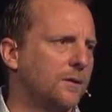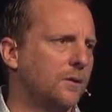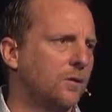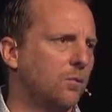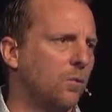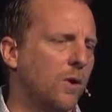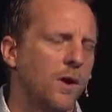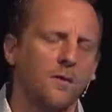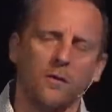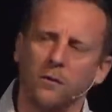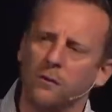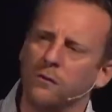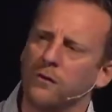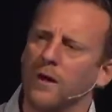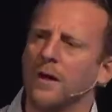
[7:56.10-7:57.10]
One of
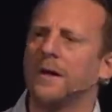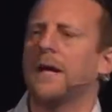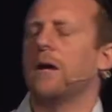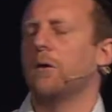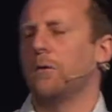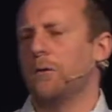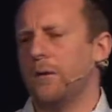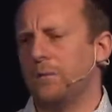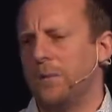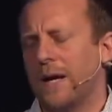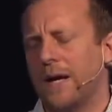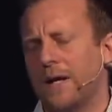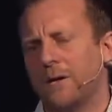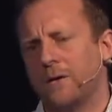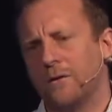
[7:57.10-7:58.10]
those unhealthy
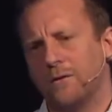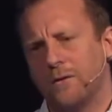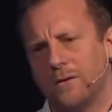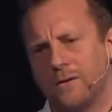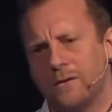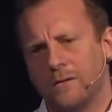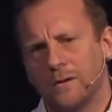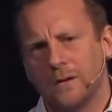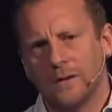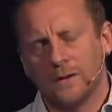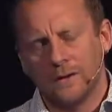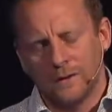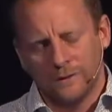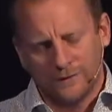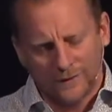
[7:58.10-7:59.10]
patterns is
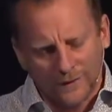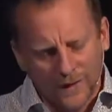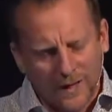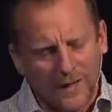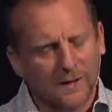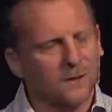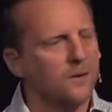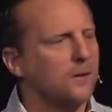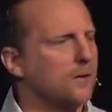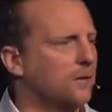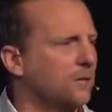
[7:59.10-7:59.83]
denial.